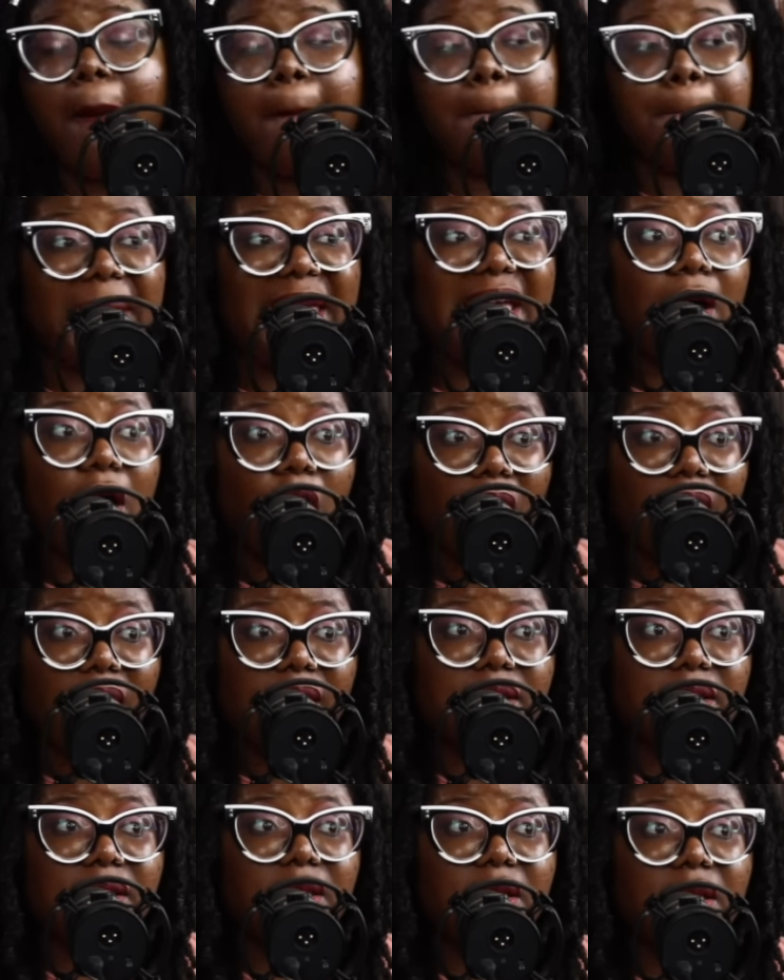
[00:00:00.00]

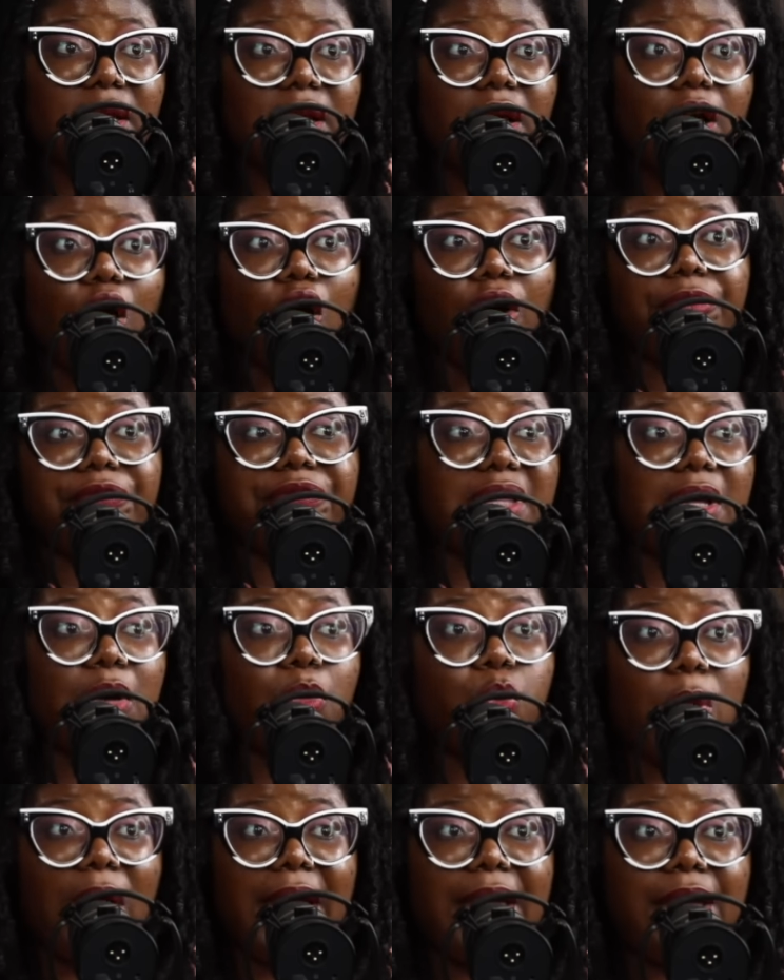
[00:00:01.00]
because of the
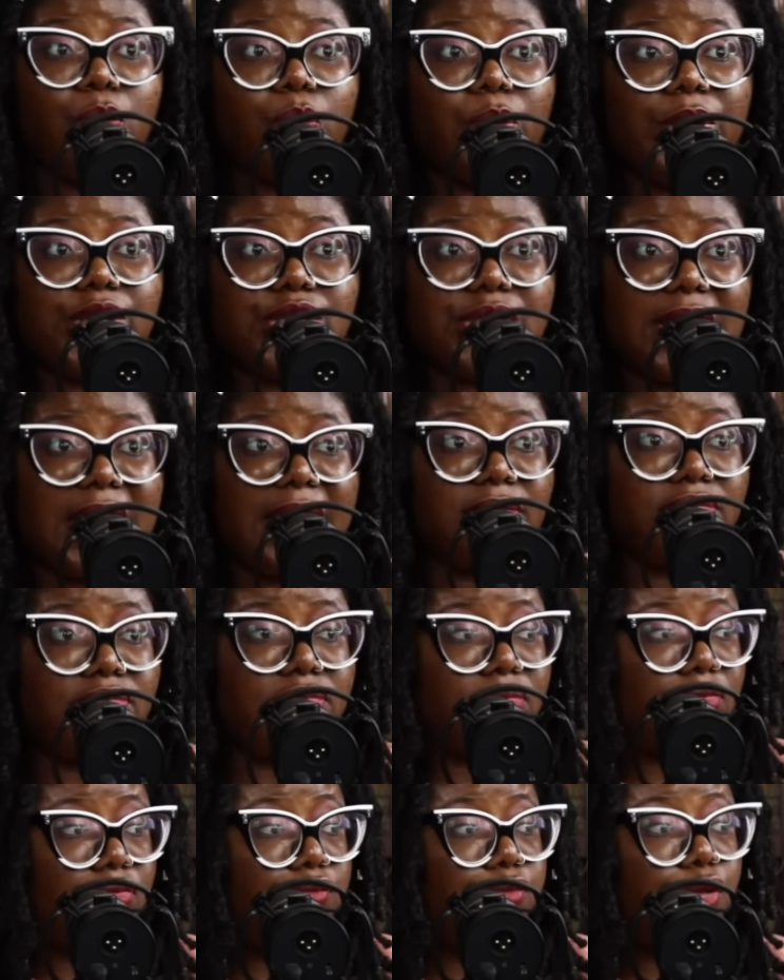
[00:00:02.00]
way in which they
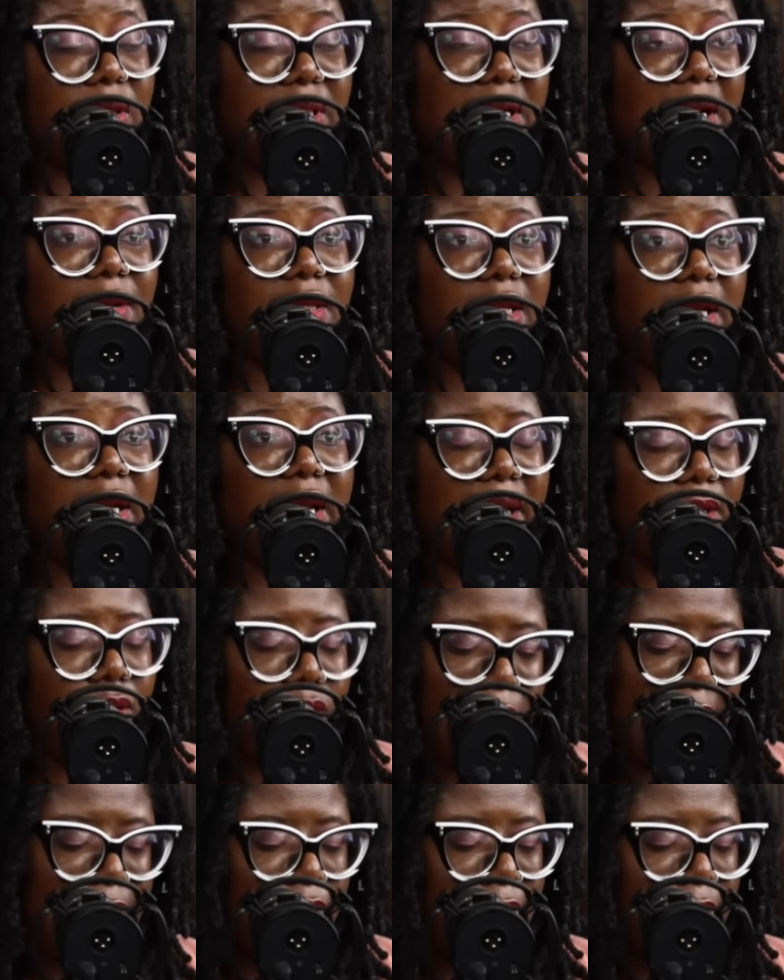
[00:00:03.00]
wrote out the. La- no,
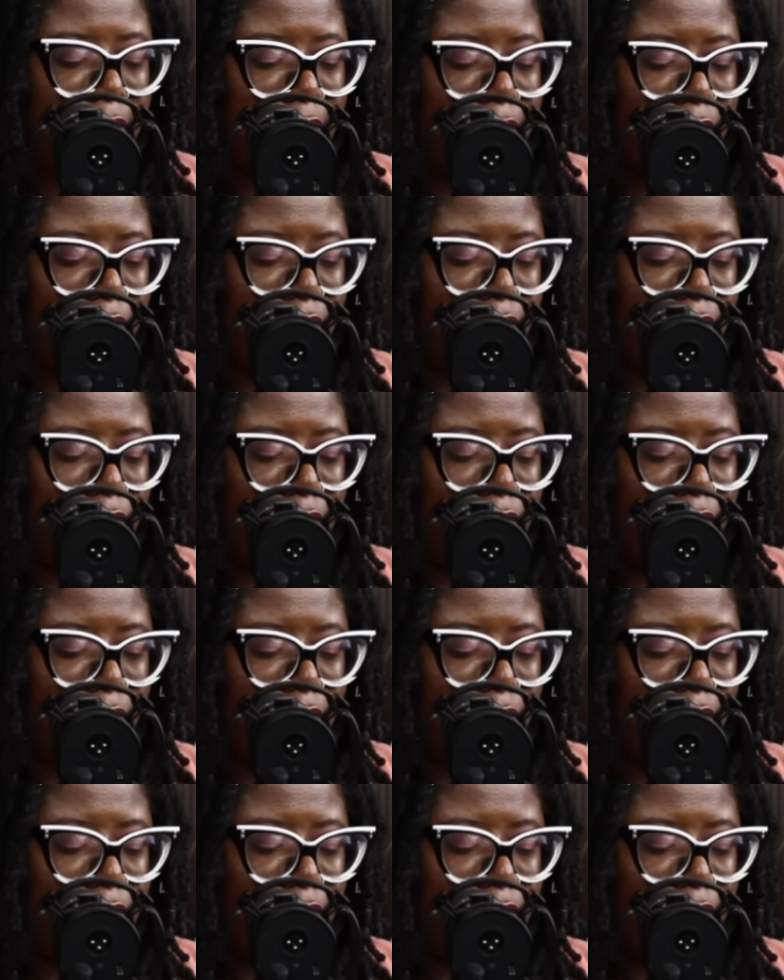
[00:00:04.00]
actually,